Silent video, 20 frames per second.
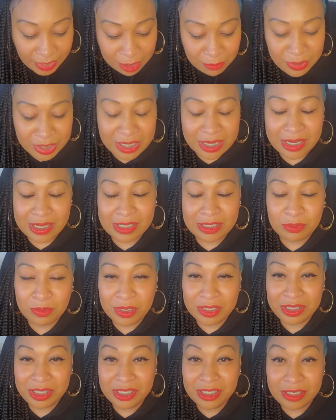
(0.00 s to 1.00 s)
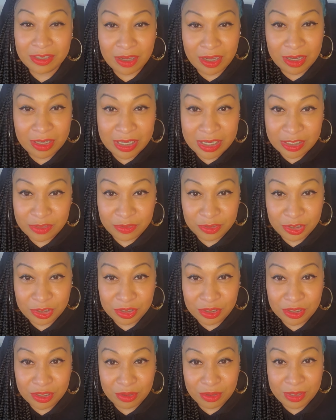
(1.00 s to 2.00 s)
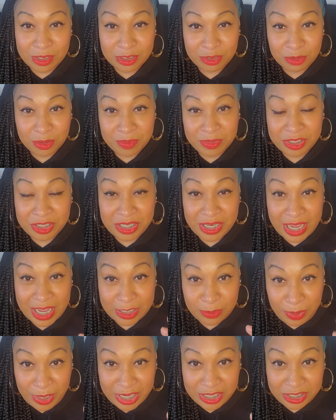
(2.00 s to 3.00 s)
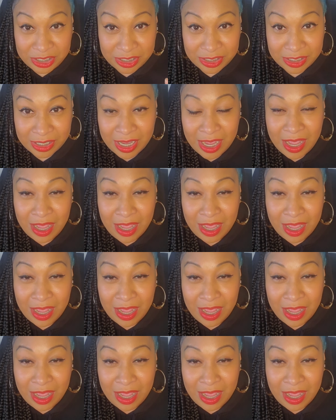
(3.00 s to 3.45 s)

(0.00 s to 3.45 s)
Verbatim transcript: because one thing uh, is for sure, Aquarius woman, she has patience.